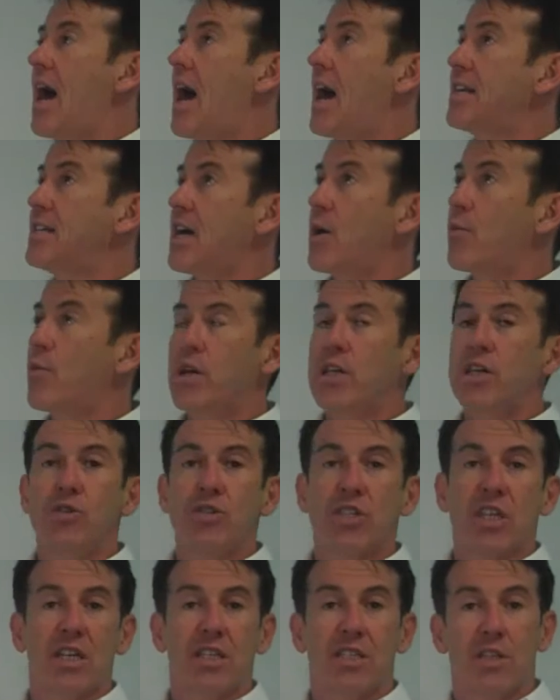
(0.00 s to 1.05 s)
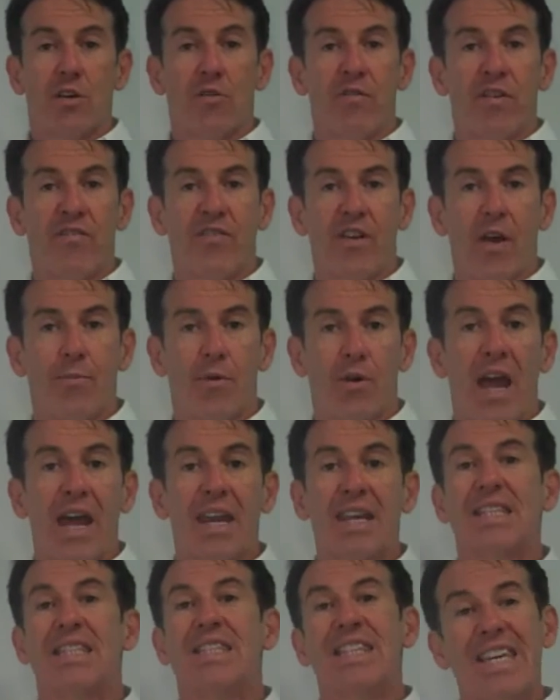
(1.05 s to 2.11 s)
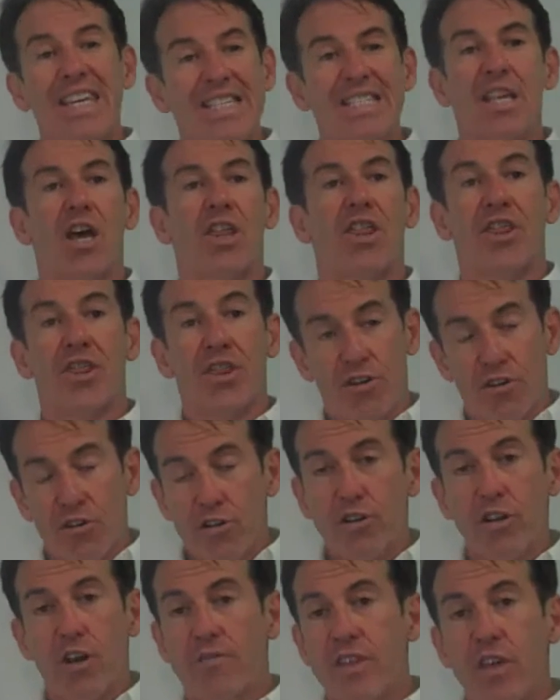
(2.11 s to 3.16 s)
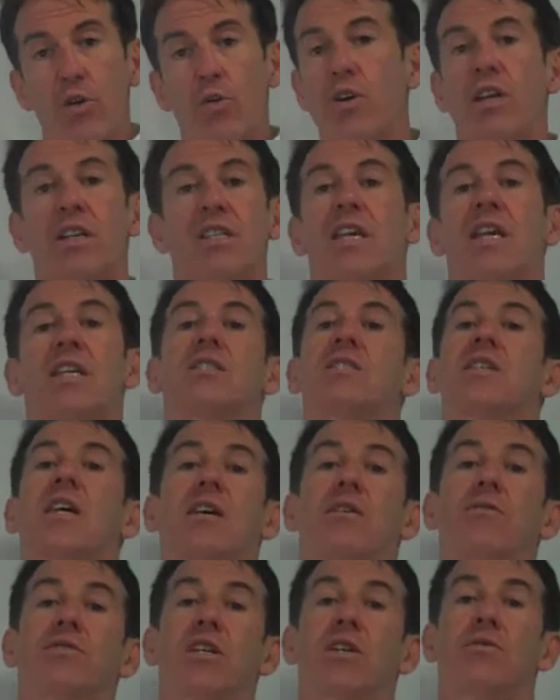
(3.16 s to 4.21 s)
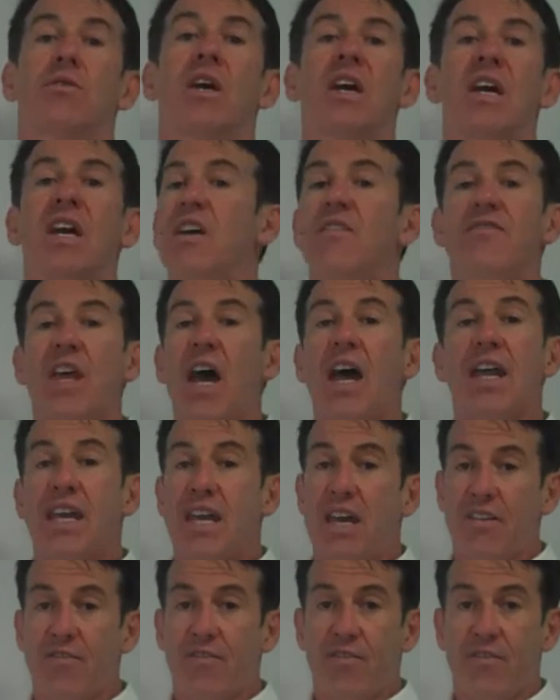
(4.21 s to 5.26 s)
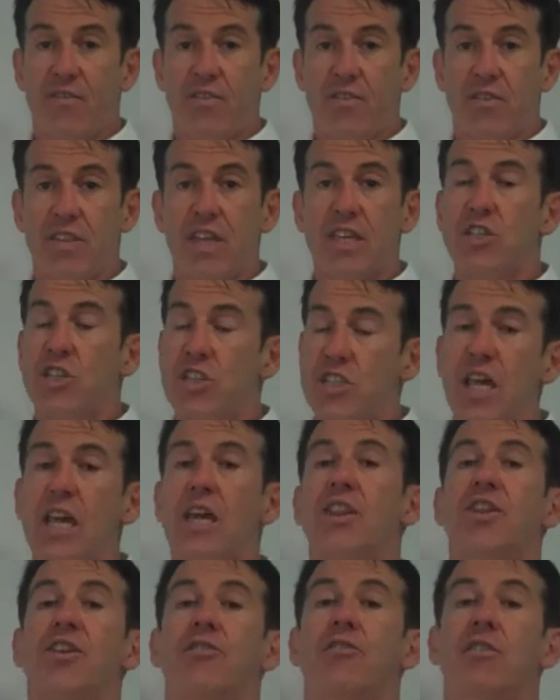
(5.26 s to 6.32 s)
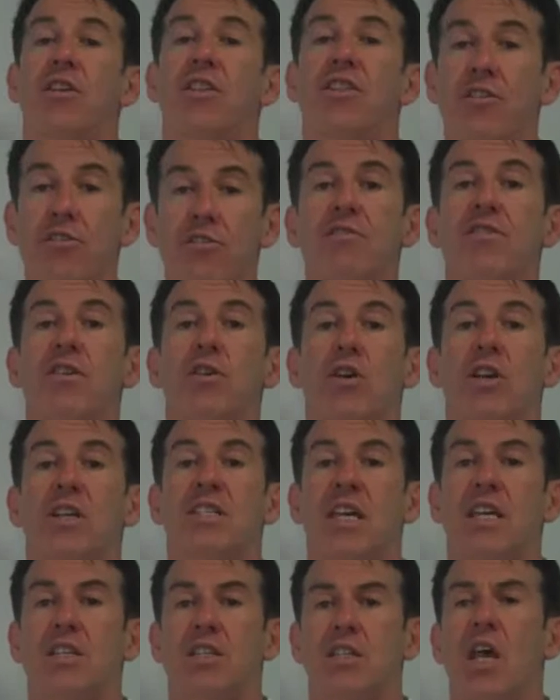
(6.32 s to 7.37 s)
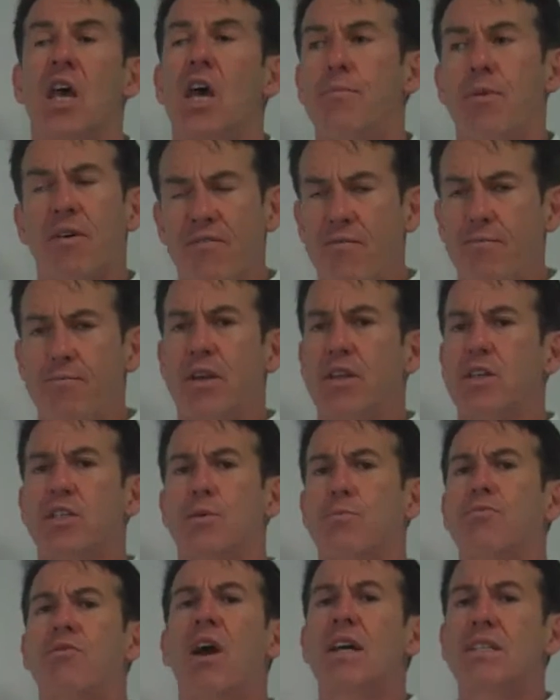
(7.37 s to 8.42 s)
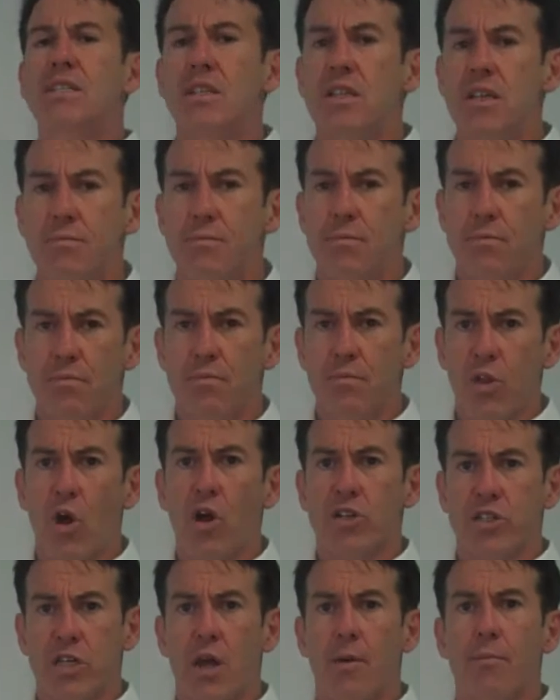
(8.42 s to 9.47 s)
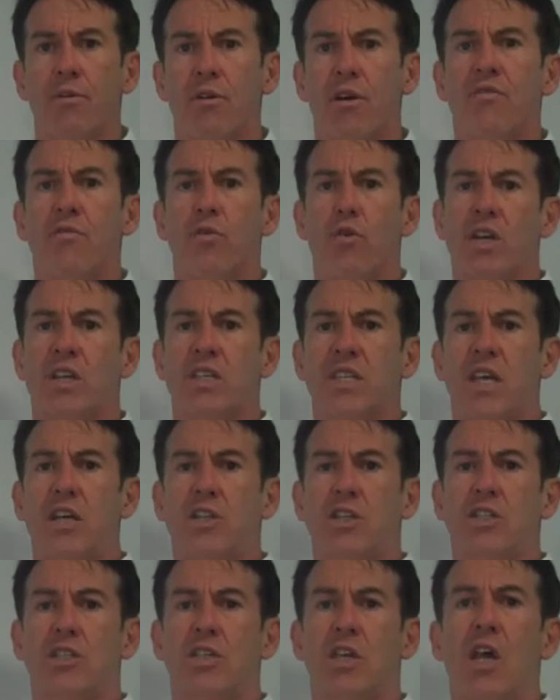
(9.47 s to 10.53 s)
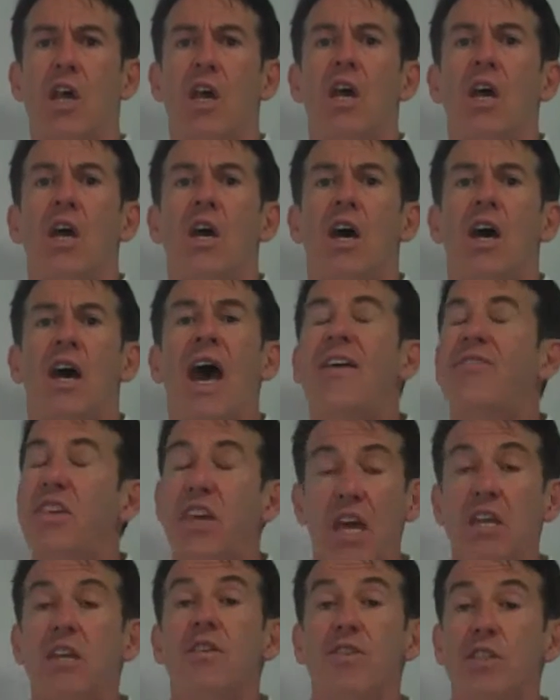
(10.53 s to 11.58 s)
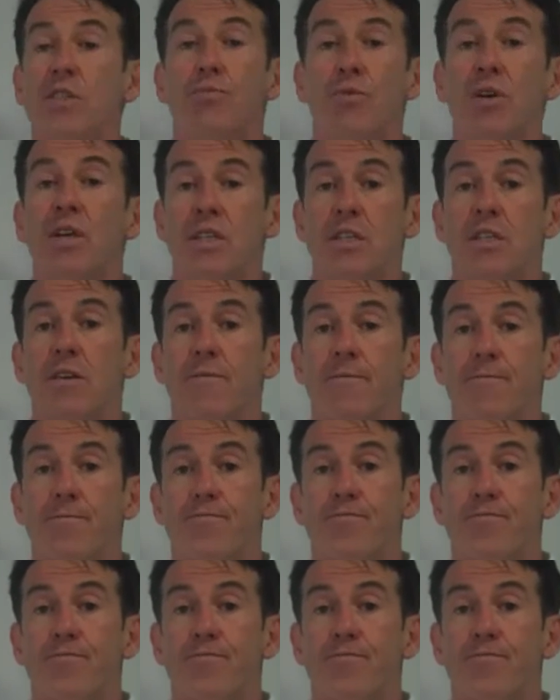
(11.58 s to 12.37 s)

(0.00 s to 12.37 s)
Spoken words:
I want to use a conservative number, at least a third of the organizations I go to, if not half. Let's just say a third of the organizations, but a surprisingly large number of organizations. At the end of a sprint,